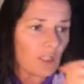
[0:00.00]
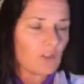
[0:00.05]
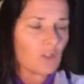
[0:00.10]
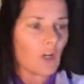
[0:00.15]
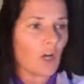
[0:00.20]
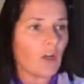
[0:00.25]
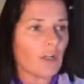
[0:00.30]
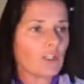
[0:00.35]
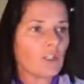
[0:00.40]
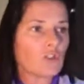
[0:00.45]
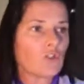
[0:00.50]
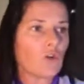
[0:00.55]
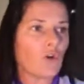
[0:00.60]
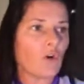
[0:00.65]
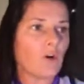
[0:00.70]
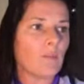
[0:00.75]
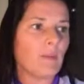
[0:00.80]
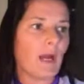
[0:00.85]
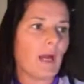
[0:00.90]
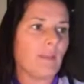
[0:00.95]
going to
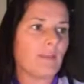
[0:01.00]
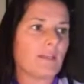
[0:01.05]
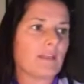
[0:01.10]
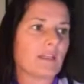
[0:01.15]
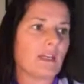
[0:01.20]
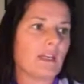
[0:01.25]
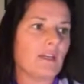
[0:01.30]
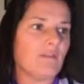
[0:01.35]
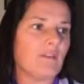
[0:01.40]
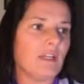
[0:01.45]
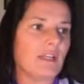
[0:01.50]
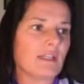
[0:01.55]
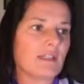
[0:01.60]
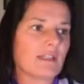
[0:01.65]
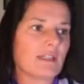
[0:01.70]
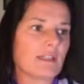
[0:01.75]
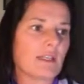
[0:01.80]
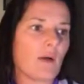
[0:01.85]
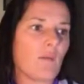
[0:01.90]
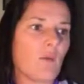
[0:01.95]
talk about this evening,
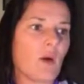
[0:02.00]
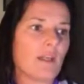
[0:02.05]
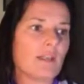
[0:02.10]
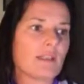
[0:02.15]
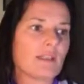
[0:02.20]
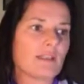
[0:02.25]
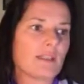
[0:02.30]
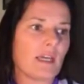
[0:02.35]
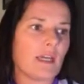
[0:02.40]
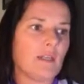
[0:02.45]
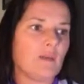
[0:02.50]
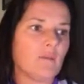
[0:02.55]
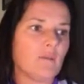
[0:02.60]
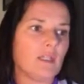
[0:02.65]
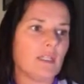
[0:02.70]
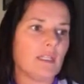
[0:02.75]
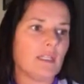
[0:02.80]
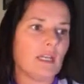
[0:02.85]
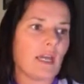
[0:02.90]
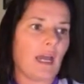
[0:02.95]
someone sent
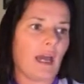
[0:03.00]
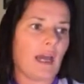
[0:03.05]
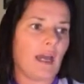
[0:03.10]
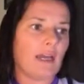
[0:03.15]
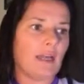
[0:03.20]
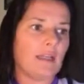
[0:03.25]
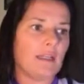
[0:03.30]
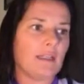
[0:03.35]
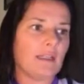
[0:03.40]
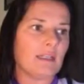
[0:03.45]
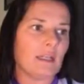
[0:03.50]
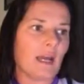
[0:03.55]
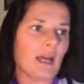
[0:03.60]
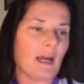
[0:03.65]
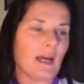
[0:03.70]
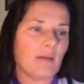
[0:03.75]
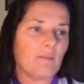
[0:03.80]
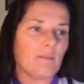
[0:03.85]
me a